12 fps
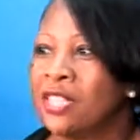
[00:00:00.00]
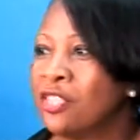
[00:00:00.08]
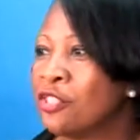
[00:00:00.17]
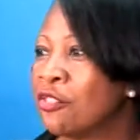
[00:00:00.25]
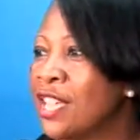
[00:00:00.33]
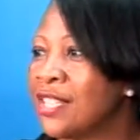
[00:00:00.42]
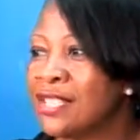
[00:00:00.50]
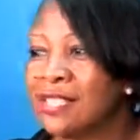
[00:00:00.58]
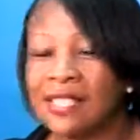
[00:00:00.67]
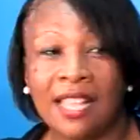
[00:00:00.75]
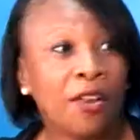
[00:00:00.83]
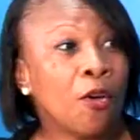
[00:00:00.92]
stresses
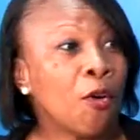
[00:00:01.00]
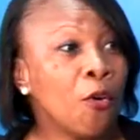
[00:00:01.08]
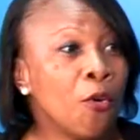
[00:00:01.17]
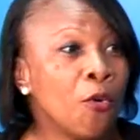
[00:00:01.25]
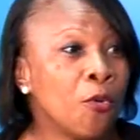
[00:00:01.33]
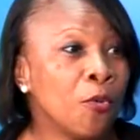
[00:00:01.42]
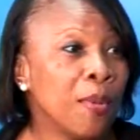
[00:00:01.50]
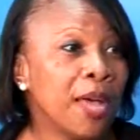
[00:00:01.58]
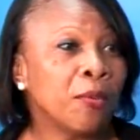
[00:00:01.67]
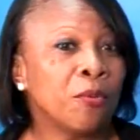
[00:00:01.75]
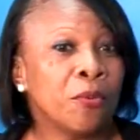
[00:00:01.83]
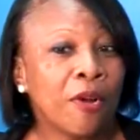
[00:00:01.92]
at home,
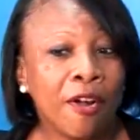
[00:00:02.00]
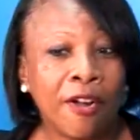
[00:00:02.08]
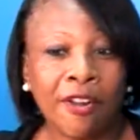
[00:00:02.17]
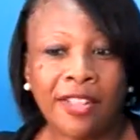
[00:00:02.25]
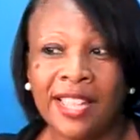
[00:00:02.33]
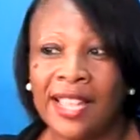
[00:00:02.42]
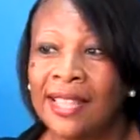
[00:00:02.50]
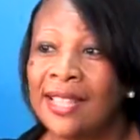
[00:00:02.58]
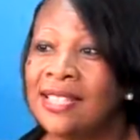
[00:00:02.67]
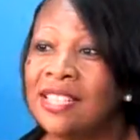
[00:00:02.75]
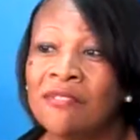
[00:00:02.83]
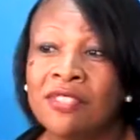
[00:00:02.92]
at work,
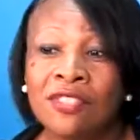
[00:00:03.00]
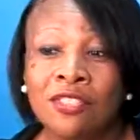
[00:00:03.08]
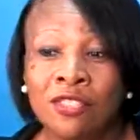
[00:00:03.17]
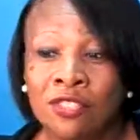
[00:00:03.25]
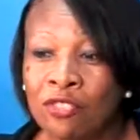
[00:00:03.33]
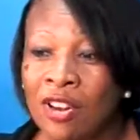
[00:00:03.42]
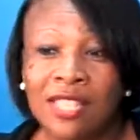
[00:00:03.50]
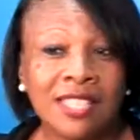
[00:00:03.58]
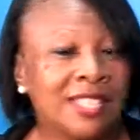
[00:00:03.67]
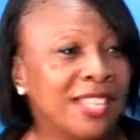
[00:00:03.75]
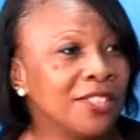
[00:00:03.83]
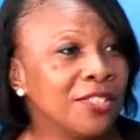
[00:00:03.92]
there's even
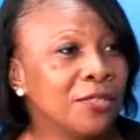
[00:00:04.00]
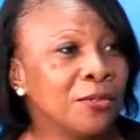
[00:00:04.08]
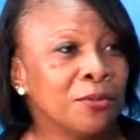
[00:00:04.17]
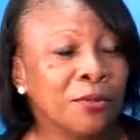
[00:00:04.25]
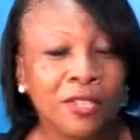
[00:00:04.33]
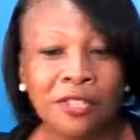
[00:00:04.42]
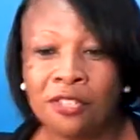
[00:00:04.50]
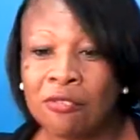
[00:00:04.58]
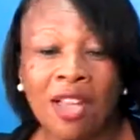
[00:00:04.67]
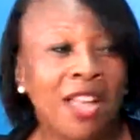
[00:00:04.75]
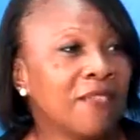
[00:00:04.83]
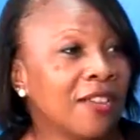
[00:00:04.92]
stresses as you
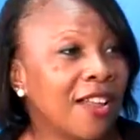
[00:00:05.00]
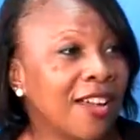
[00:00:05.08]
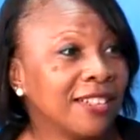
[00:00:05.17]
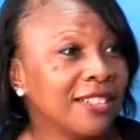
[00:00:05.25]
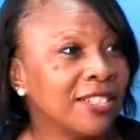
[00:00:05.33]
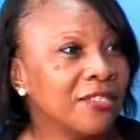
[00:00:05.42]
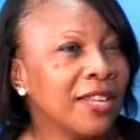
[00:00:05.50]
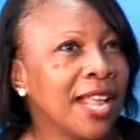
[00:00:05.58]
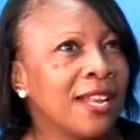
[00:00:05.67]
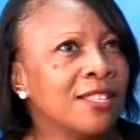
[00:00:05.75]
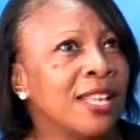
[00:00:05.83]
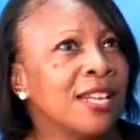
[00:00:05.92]
drive along the street,
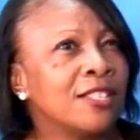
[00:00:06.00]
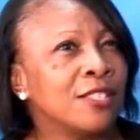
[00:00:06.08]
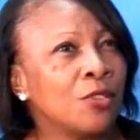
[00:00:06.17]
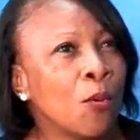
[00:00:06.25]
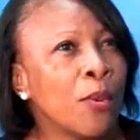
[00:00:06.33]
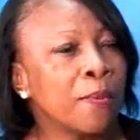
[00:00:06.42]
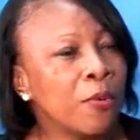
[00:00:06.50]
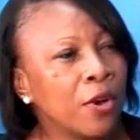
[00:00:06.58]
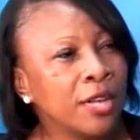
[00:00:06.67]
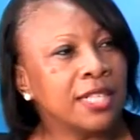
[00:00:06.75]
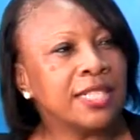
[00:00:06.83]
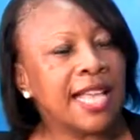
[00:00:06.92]
and it is so
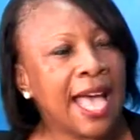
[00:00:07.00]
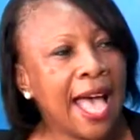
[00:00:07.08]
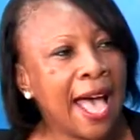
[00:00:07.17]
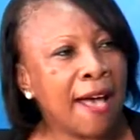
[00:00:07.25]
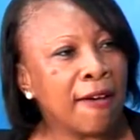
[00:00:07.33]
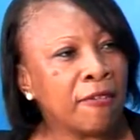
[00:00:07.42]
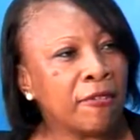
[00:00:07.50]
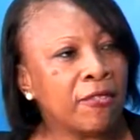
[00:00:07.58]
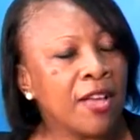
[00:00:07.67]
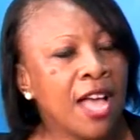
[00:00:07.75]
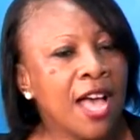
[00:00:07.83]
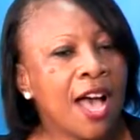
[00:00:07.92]
important to have
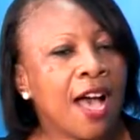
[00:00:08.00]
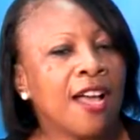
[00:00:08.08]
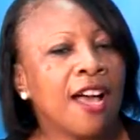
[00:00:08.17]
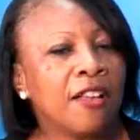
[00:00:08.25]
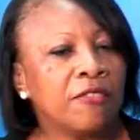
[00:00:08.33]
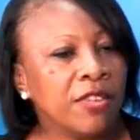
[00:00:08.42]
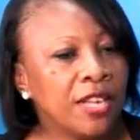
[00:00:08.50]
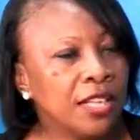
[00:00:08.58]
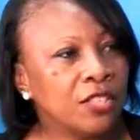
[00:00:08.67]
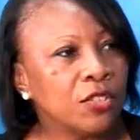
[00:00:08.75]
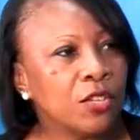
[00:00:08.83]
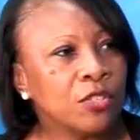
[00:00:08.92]
a
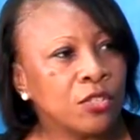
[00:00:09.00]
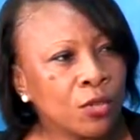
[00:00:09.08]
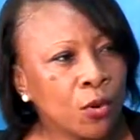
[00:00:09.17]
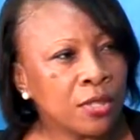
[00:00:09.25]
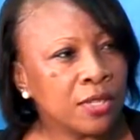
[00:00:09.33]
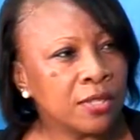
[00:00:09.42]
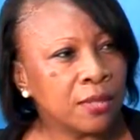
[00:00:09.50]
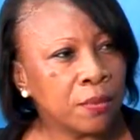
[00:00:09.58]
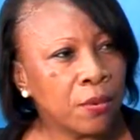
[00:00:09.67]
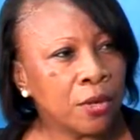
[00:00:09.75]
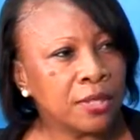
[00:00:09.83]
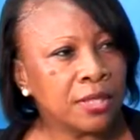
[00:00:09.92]
confidential source of
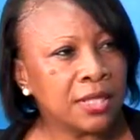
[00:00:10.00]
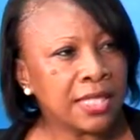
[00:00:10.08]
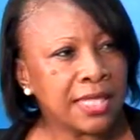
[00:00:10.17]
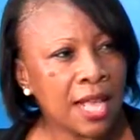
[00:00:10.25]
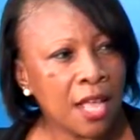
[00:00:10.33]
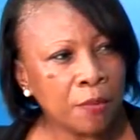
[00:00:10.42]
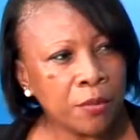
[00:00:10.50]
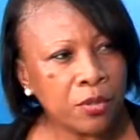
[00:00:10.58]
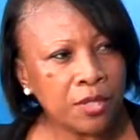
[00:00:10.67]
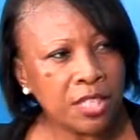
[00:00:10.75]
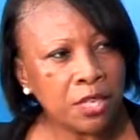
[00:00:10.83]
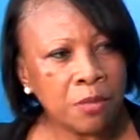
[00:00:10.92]
support to just help you
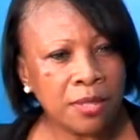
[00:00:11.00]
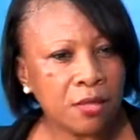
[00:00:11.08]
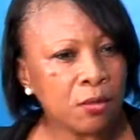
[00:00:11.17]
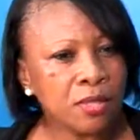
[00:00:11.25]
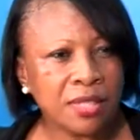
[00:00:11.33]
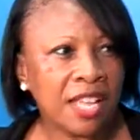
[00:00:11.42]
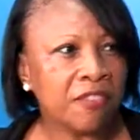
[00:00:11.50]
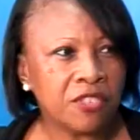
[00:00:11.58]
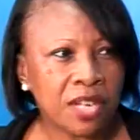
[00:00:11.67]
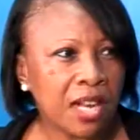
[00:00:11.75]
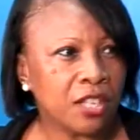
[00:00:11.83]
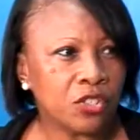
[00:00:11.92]
deal with those life
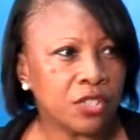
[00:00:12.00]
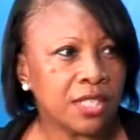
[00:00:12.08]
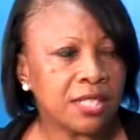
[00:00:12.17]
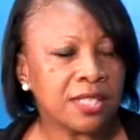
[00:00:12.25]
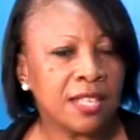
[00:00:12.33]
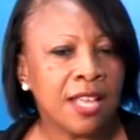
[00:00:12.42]
challenges.